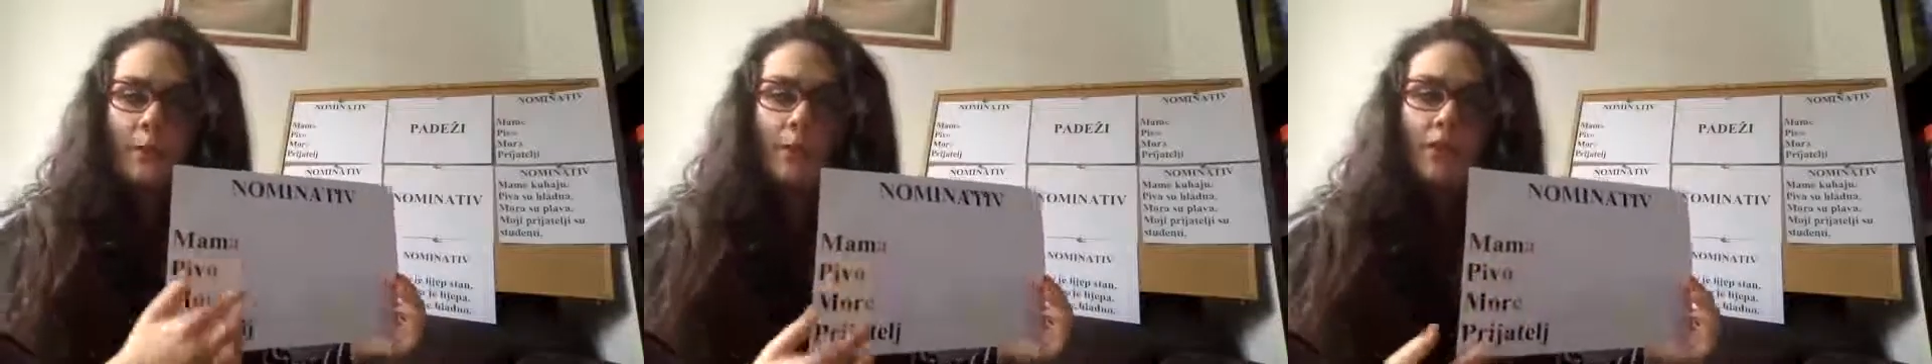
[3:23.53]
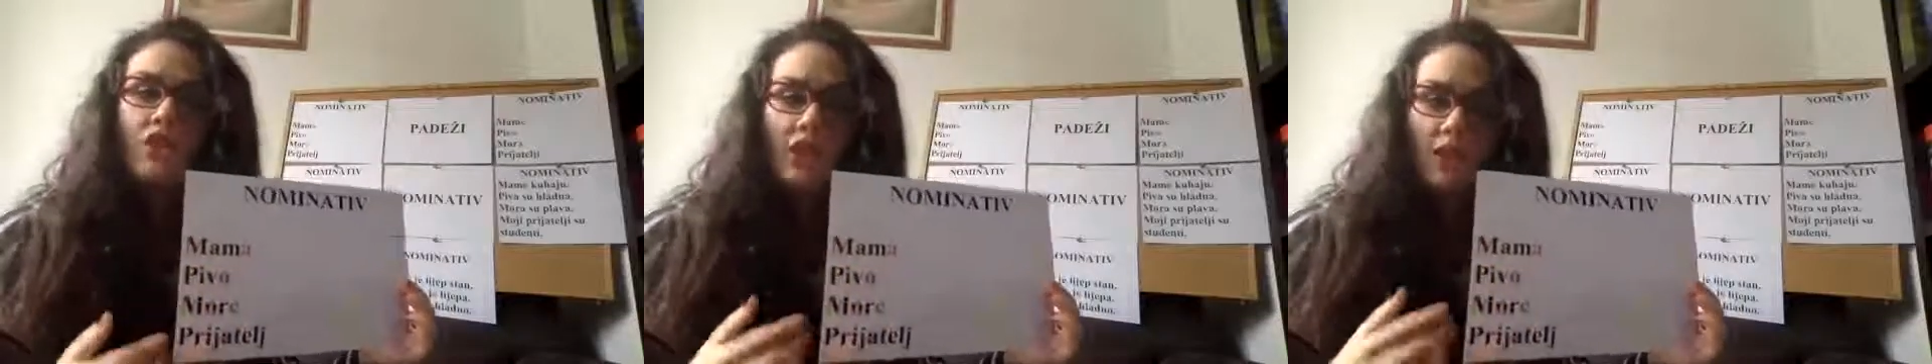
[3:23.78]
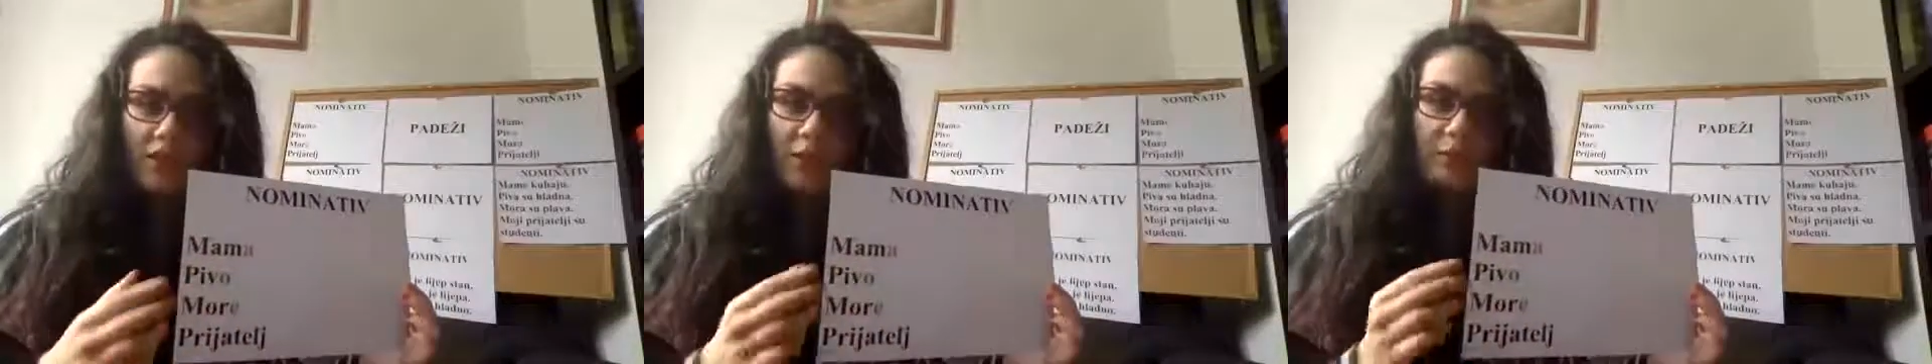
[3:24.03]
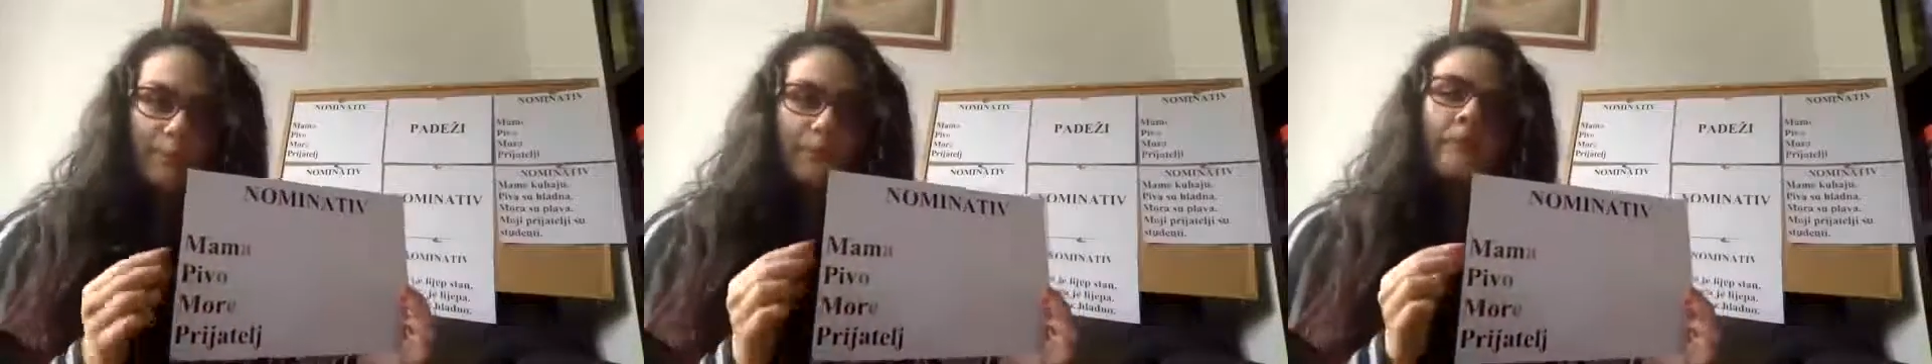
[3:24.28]
With the
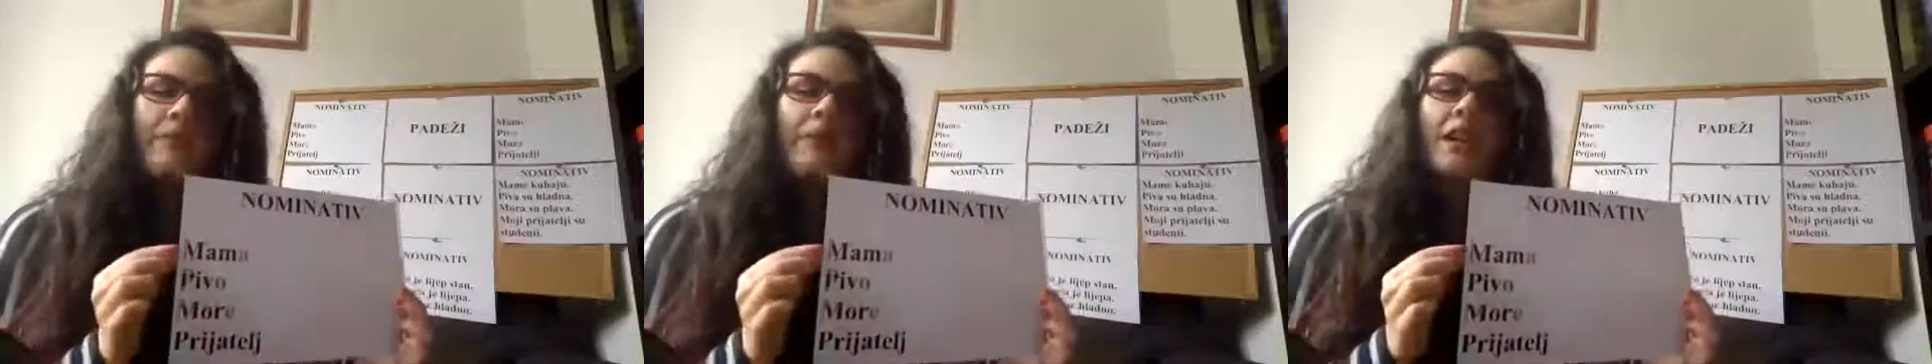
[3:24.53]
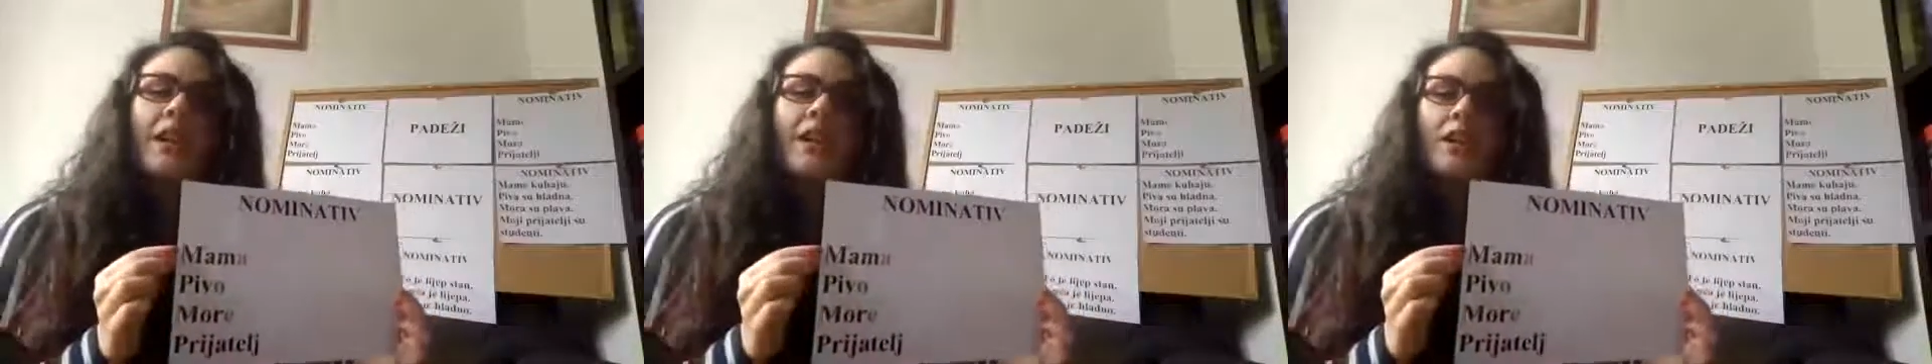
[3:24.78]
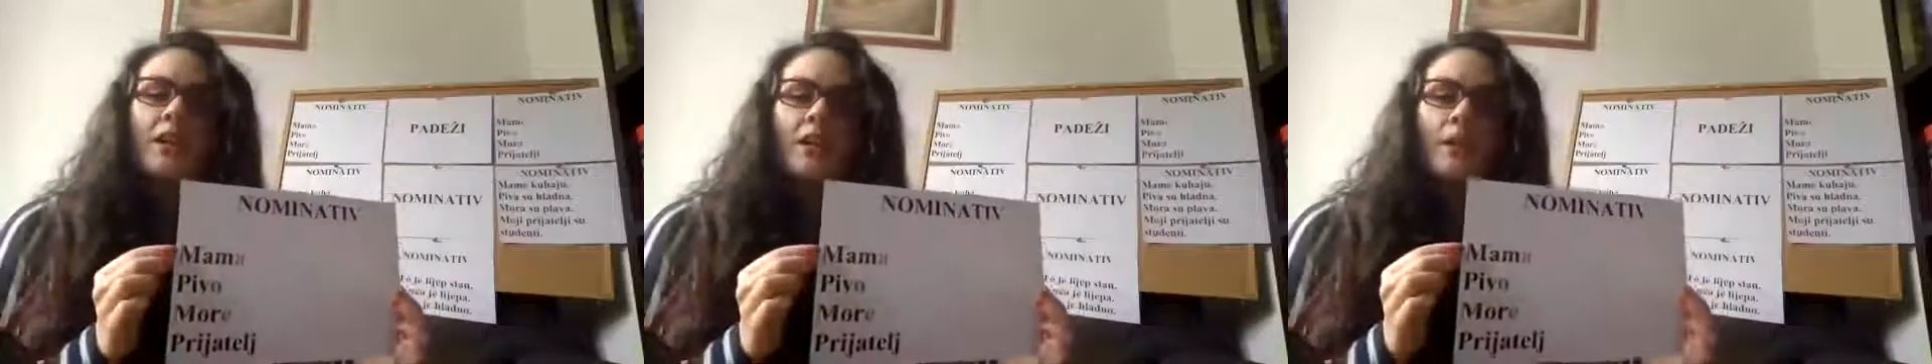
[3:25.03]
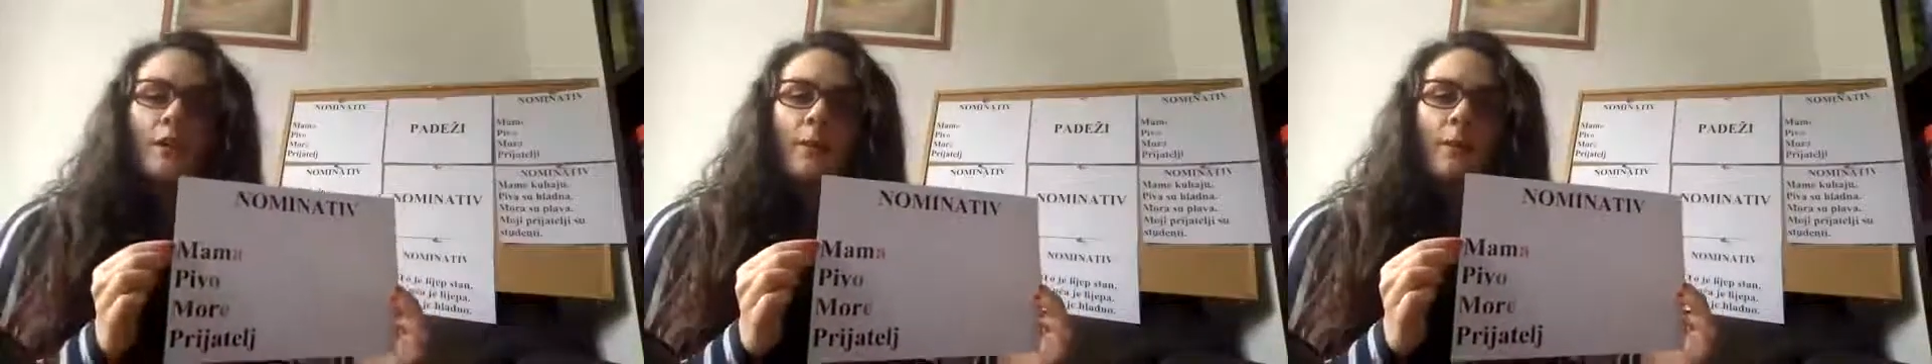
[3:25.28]
gender.
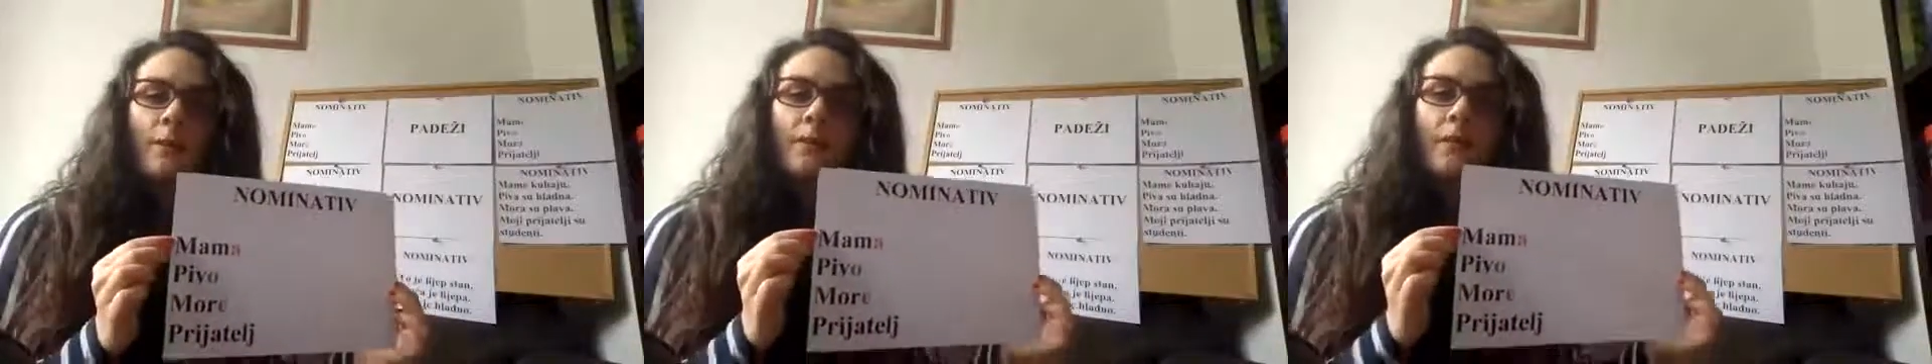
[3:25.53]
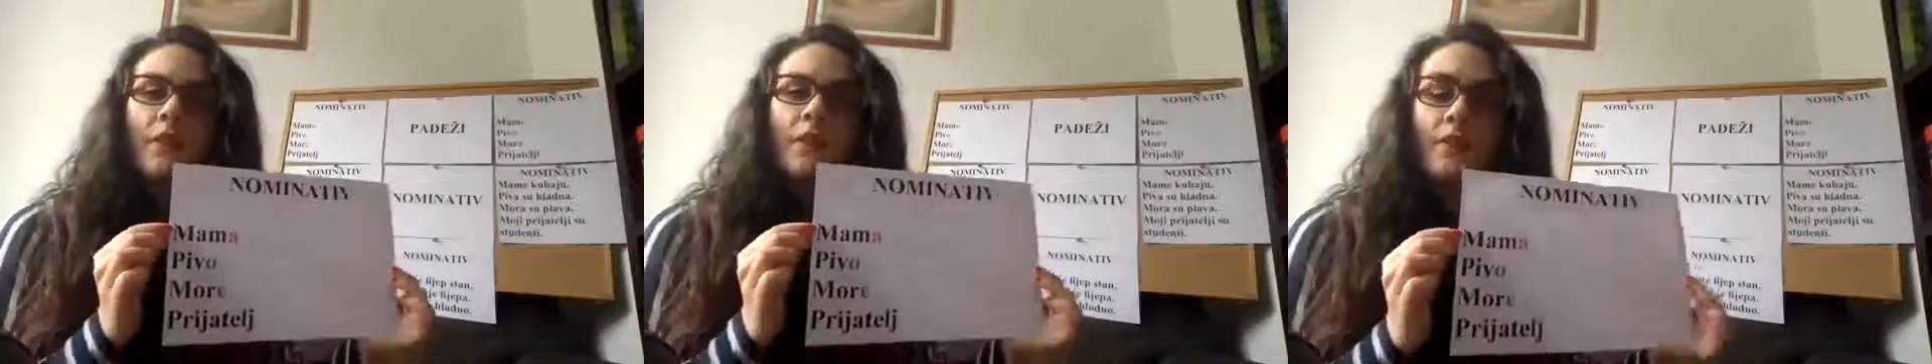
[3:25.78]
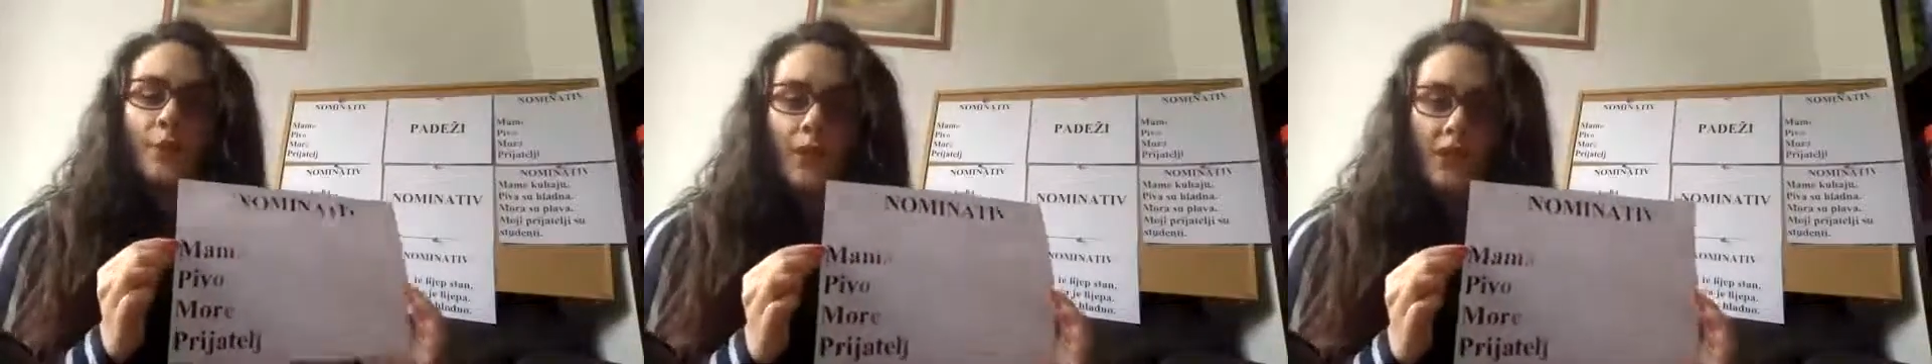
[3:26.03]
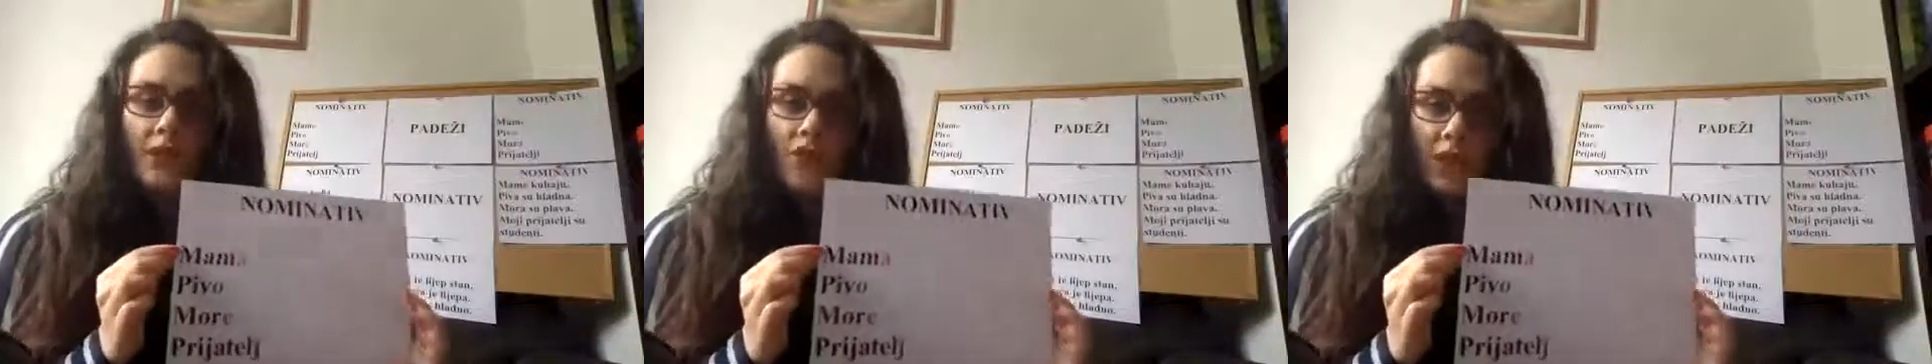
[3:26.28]

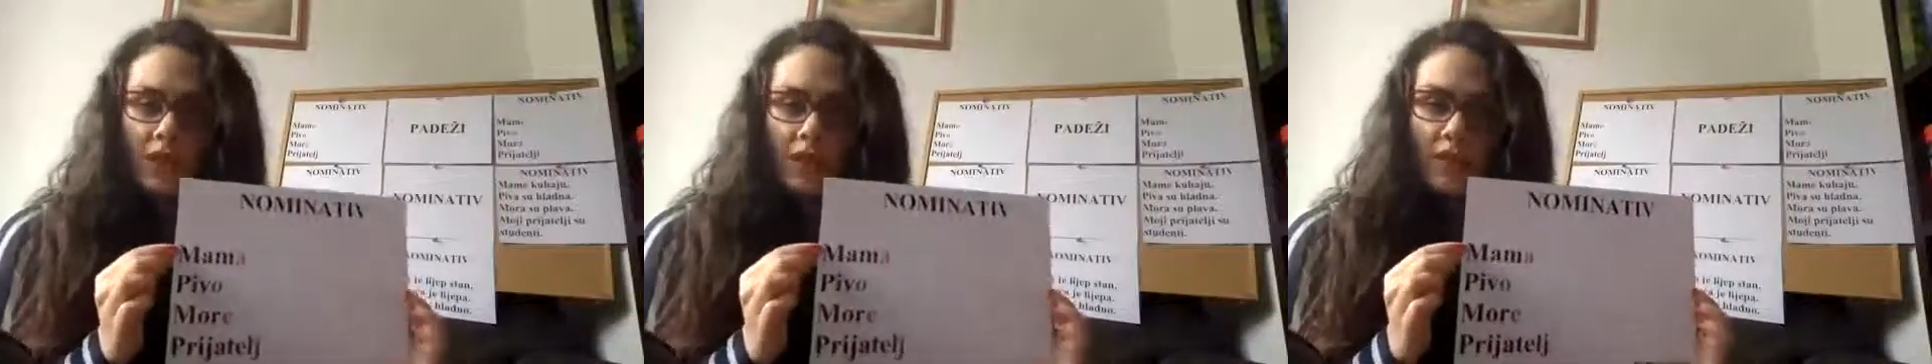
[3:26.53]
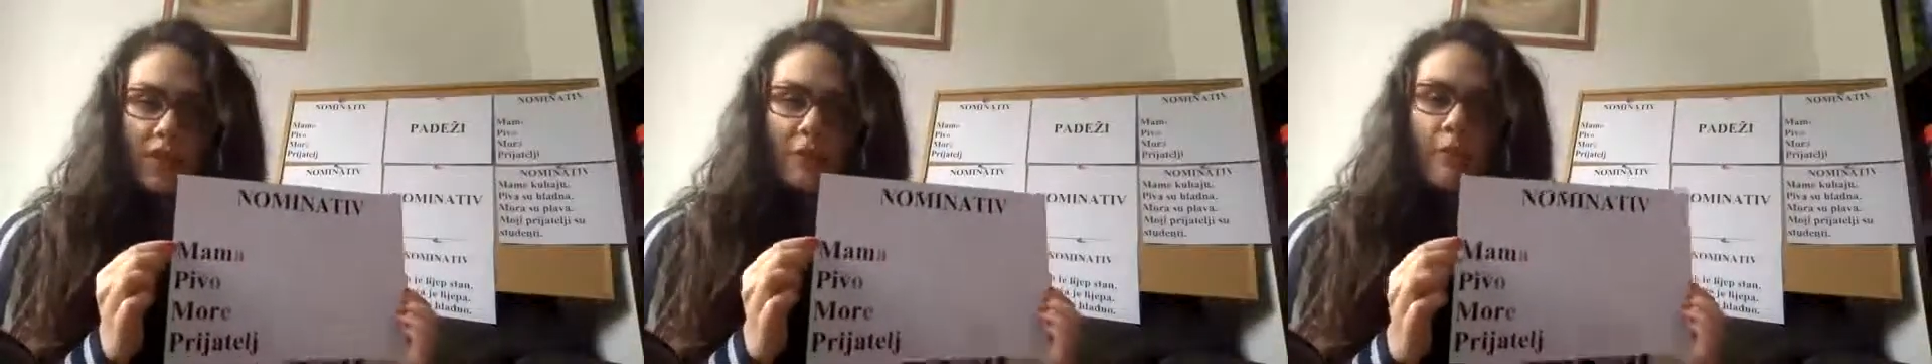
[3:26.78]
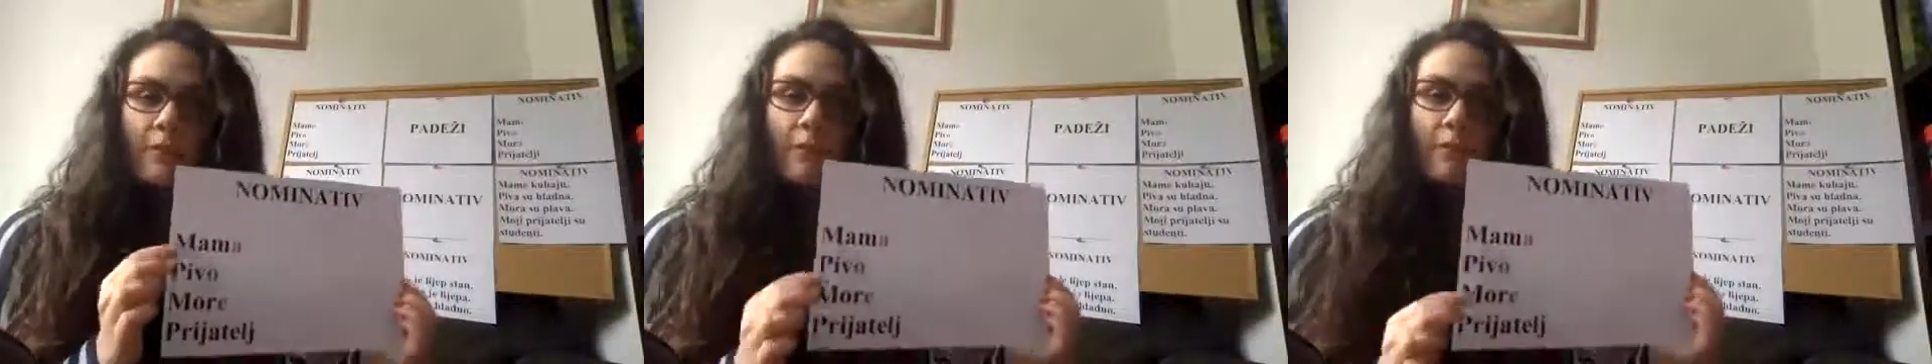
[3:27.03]
3 genders,